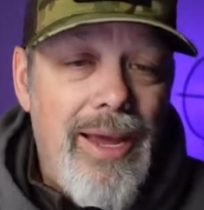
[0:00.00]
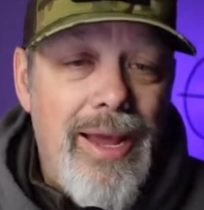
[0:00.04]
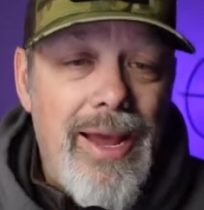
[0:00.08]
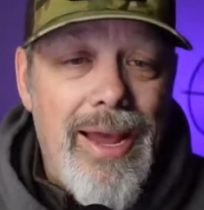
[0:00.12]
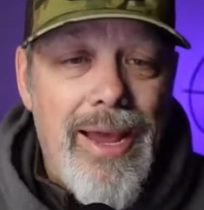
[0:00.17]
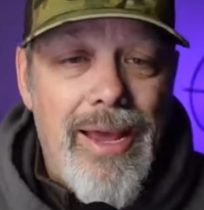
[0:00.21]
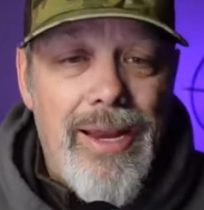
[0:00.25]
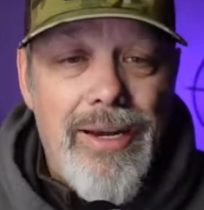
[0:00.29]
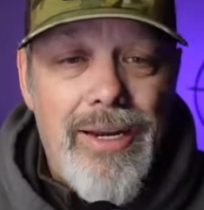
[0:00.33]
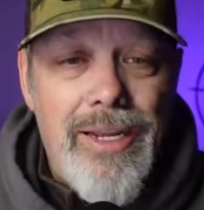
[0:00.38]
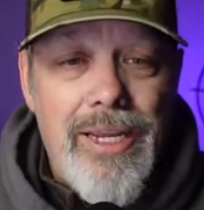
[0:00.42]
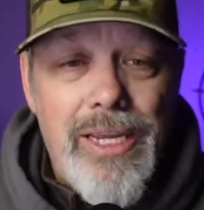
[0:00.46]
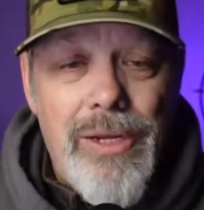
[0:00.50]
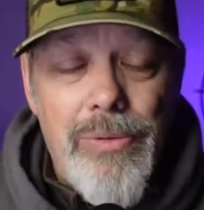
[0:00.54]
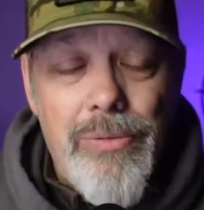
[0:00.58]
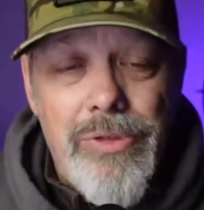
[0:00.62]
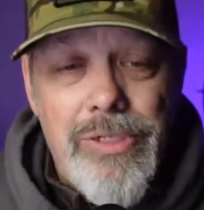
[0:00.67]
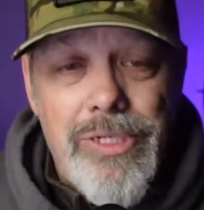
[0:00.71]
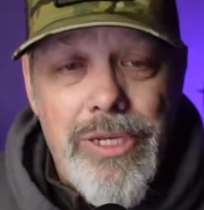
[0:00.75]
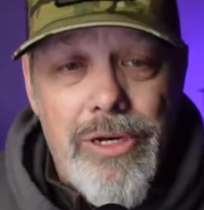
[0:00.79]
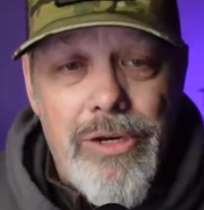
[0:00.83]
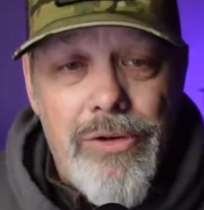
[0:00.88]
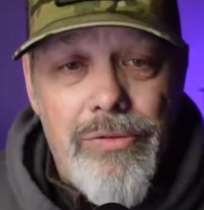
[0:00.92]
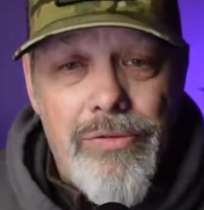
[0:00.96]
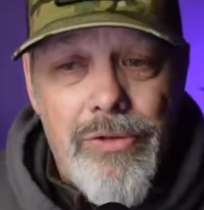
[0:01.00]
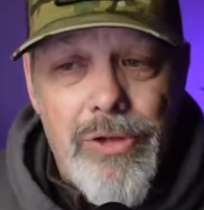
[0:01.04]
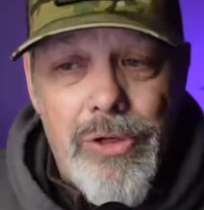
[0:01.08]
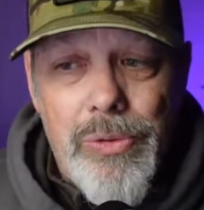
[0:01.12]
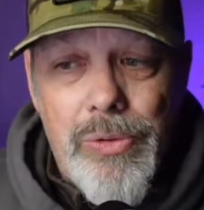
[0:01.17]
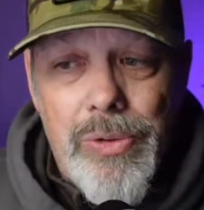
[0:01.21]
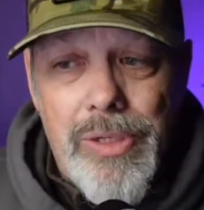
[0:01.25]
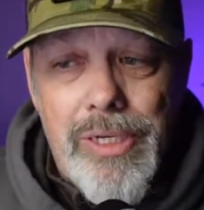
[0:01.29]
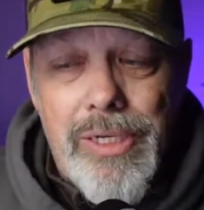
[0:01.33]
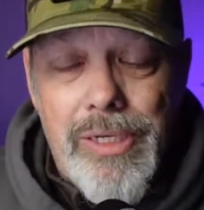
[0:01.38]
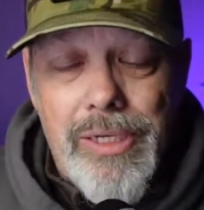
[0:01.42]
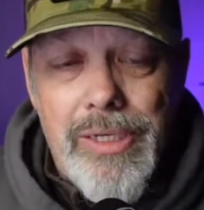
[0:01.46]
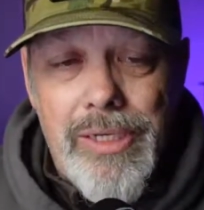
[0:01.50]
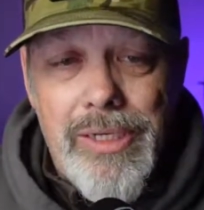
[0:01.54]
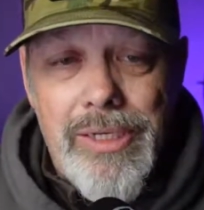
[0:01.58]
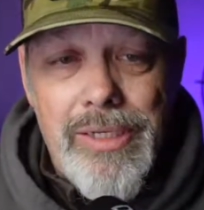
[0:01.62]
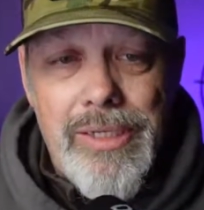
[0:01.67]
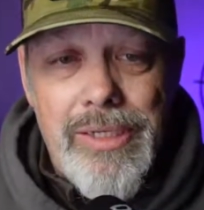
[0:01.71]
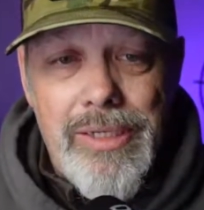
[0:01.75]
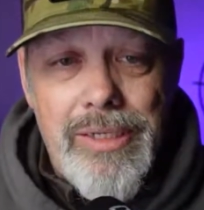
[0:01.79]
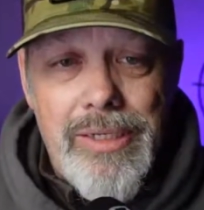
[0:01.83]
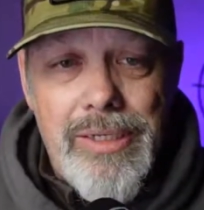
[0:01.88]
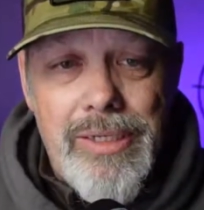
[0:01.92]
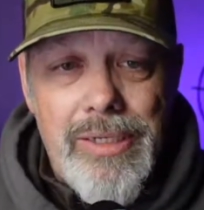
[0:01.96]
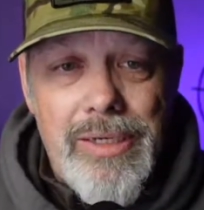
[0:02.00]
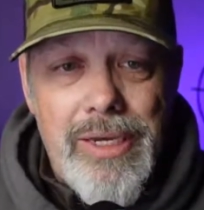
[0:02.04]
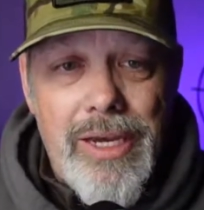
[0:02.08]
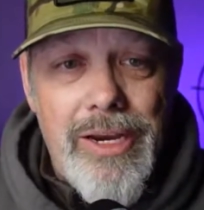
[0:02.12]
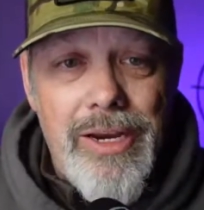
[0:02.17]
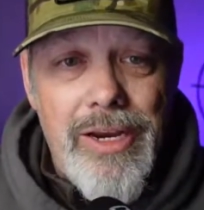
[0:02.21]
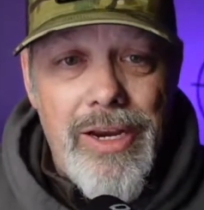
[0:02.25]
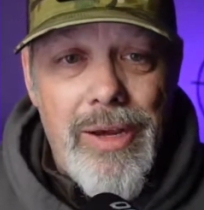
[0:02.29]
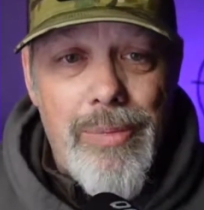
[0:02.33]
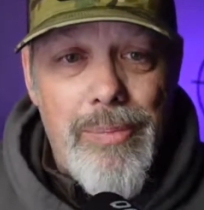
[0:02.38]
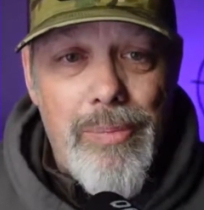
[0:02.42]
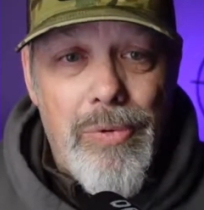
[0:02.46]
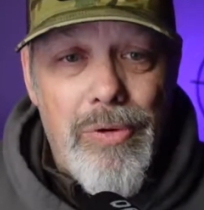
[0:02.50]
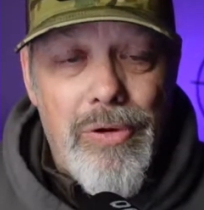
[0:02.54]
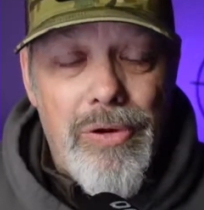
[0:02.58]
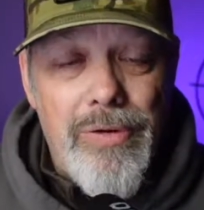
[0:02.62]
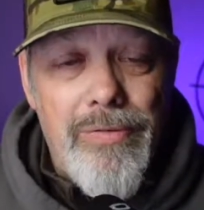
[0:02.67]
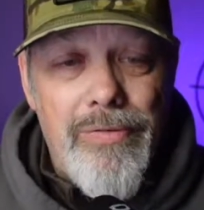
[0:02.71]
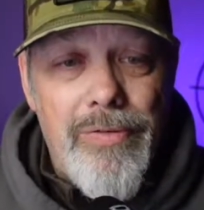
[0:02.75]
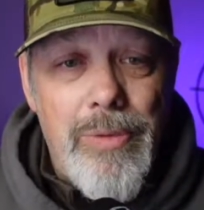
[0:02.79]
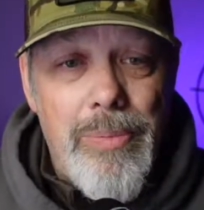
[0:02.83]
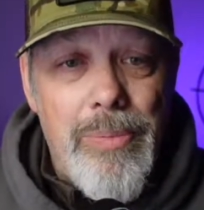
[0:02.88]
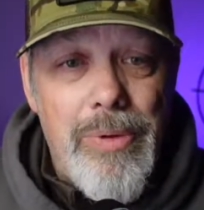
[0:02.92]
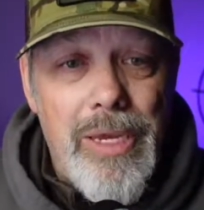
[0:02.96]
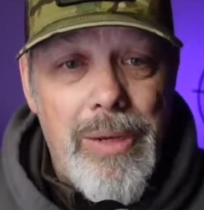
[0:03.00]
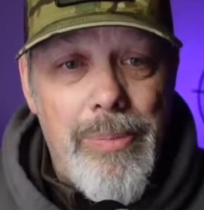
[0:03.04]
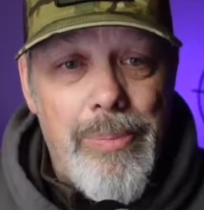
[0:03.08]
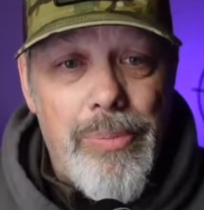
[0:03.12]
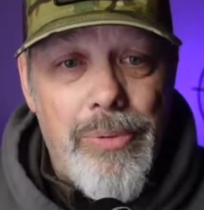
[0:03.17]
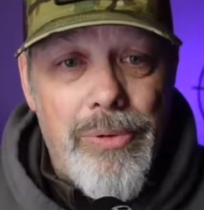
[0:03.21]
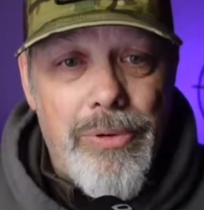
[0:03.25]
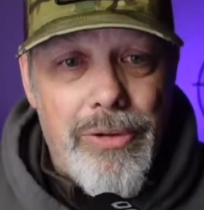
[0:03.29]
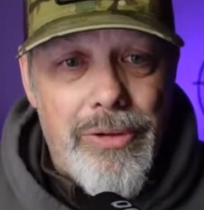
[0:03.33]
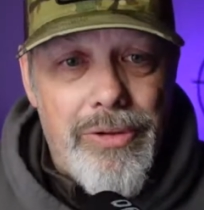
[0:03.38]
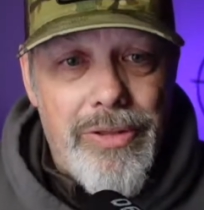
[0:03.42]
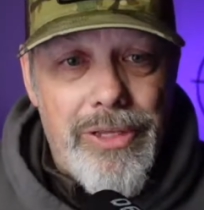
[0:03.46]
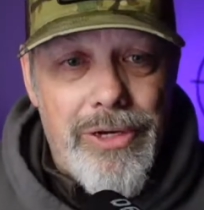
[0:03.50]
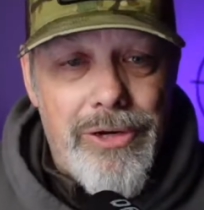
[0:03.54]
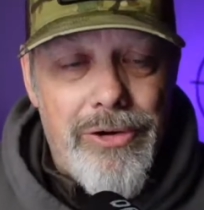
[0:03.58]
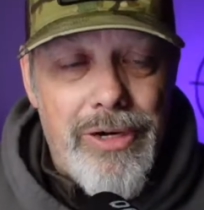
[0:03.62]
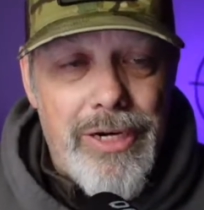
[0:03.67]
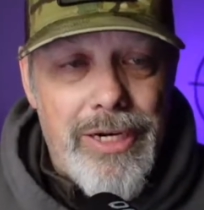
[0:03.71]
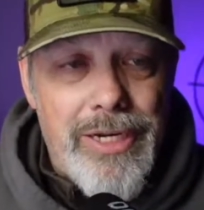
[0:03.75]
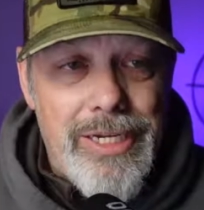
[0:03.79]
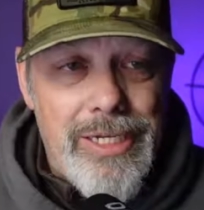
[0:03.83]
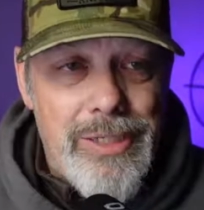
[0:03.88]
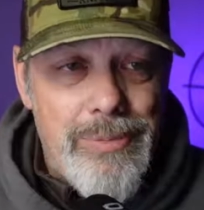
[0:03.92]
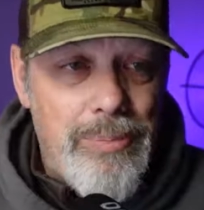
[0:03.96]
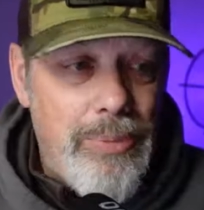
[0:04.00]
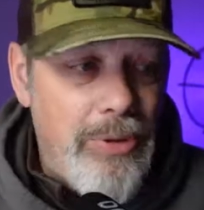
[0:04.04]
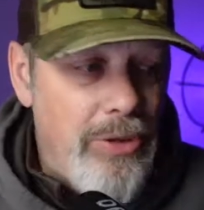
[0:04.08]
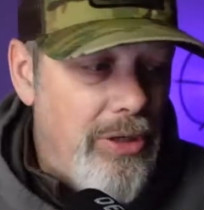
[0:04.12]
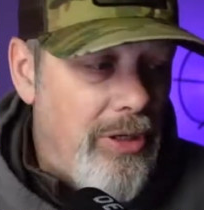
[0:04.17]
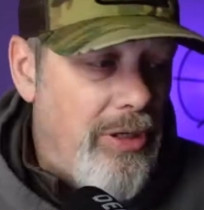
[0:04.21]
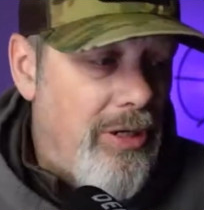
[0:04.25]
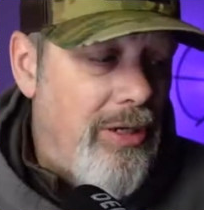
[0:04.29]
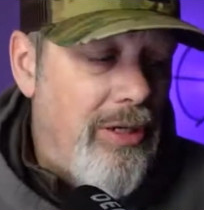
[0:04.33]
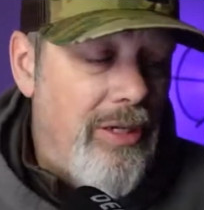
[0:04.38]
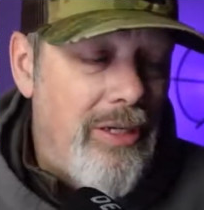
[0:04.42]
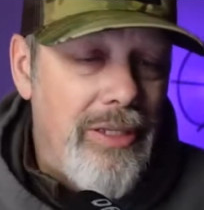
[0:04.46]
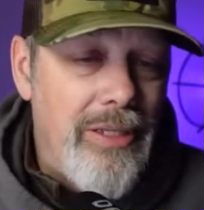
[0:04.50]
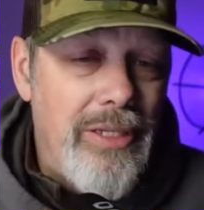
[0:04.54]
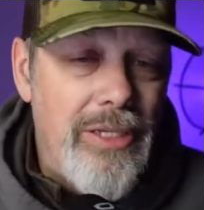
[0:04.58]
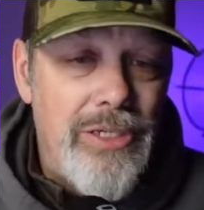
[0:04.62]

and he was interviewing a number of the people that are in his book.